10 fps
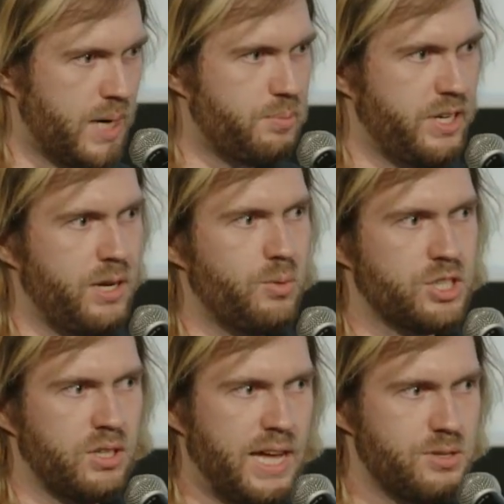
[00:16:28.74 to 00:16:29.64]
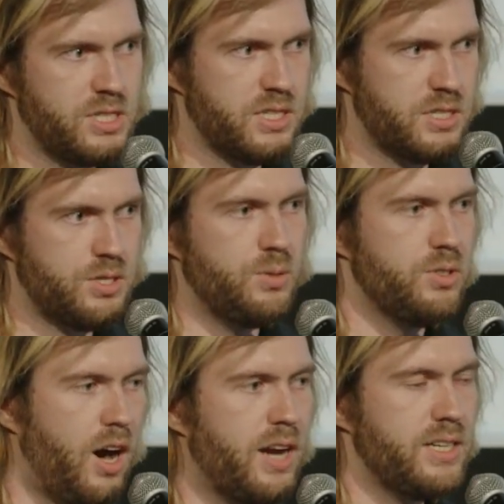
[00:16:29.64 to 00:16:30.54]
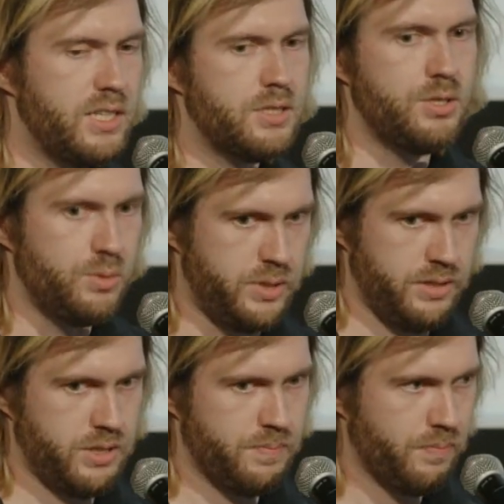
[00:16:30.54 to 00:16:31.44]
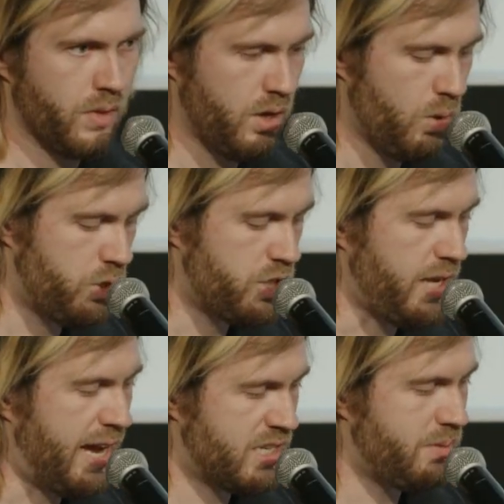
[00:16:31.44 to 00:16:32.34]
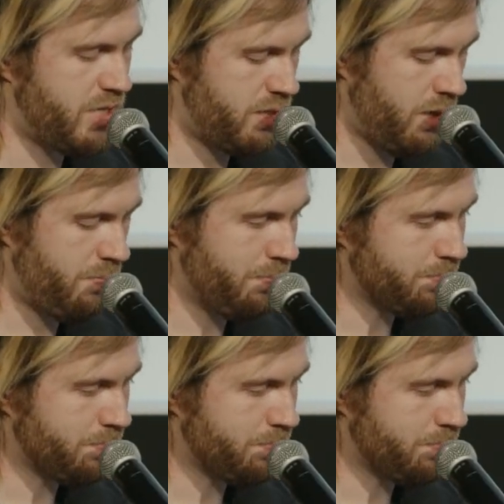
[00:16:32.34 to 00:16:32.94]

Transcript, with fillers: property which allows us to not need to do this, which is atomicity.